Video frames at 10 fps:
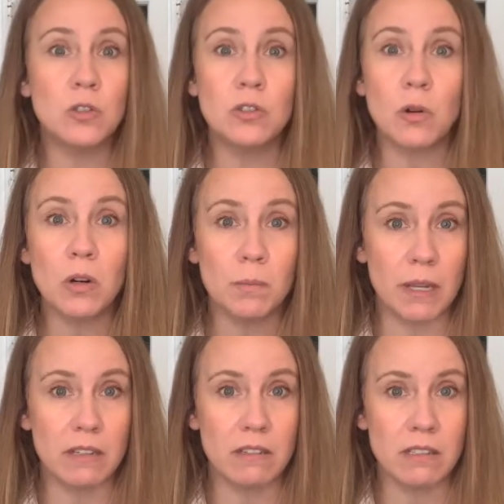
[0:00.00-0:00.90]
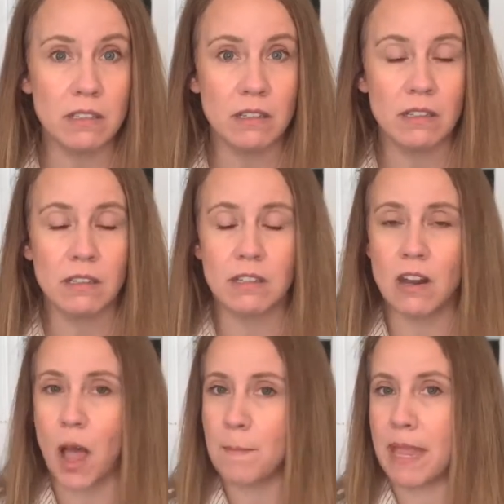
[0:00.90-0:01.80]
dormant,
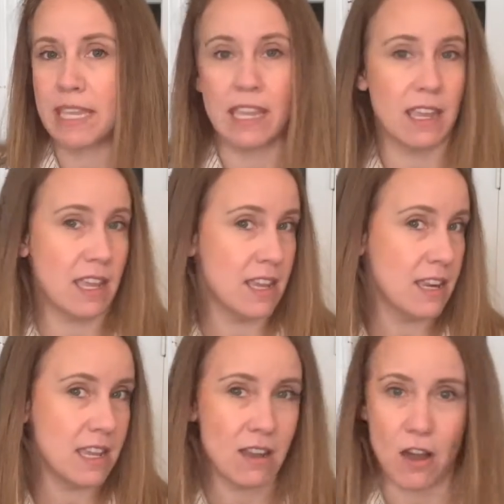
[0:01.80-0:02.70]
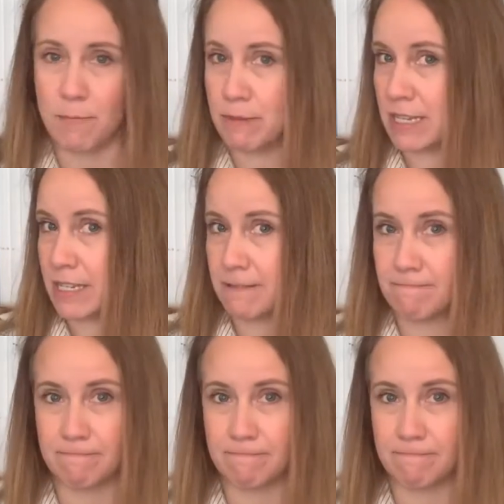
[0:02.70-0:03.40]
not making any copies.